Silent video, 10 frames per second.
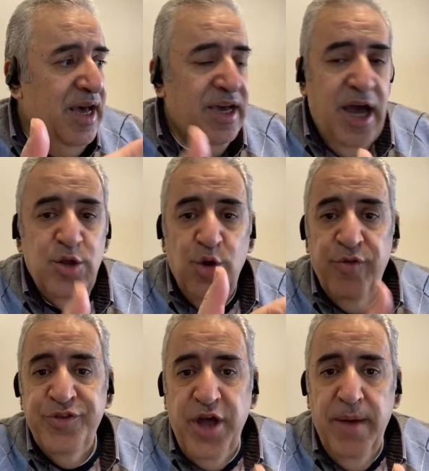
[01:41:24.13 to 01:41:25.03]
kind
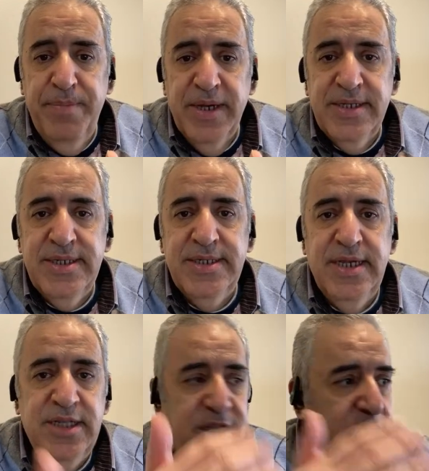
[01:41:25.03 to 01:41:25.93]
of topics,
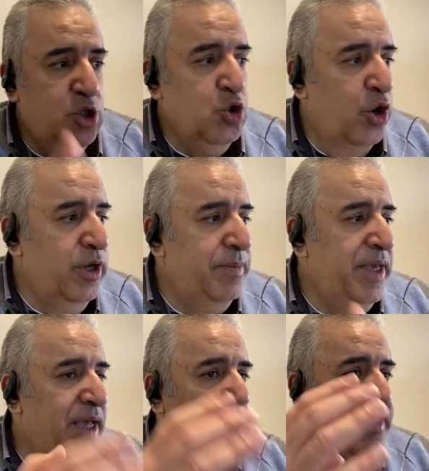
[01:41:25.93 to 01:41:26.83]
join
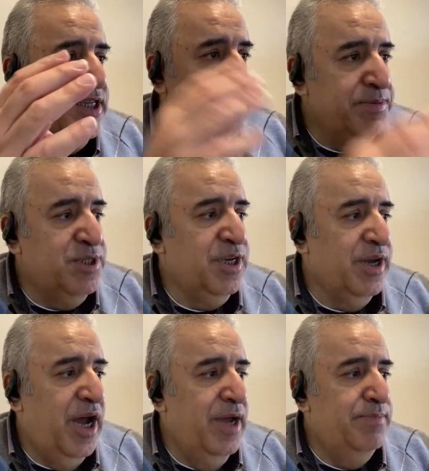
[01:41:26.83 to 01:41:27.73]
me and
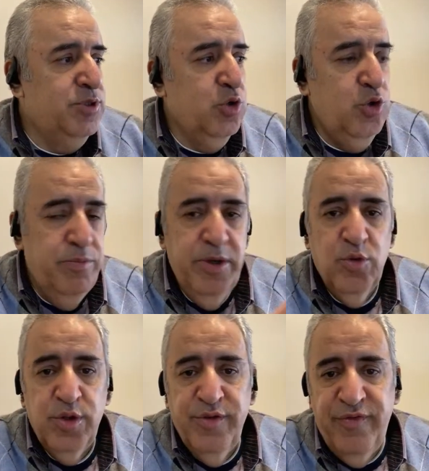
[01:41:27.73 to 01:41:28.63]
subscribe so you'll be
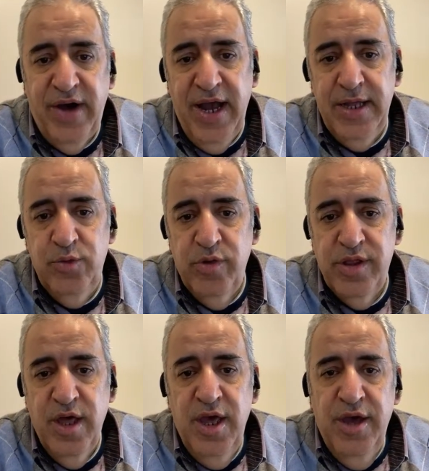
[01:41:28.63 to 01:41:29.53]
notified
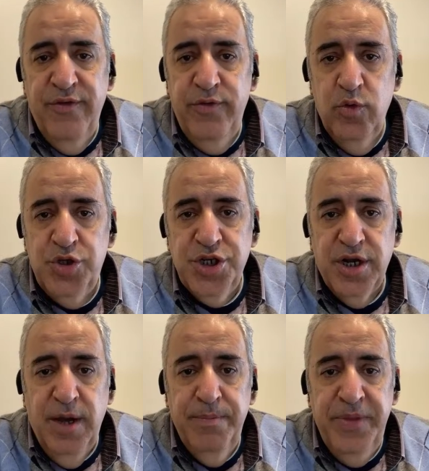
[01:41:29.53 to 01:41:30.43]
with
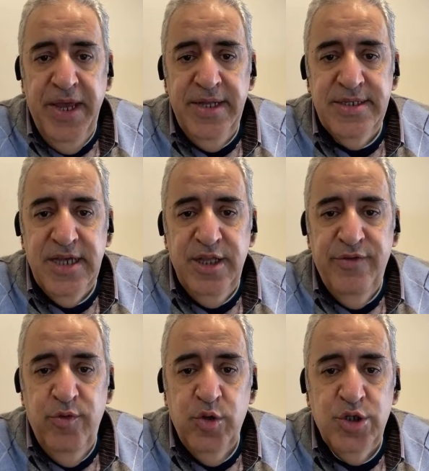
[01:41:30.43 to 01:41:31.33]
future updates and
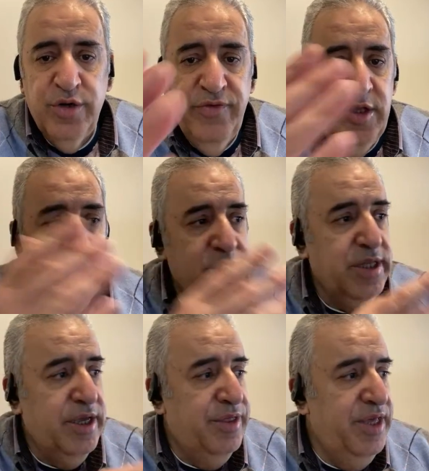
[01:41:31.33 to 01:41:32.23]
future videos
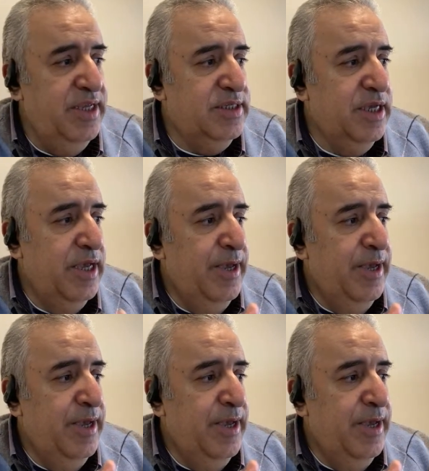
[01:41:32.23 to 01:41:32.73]
like these.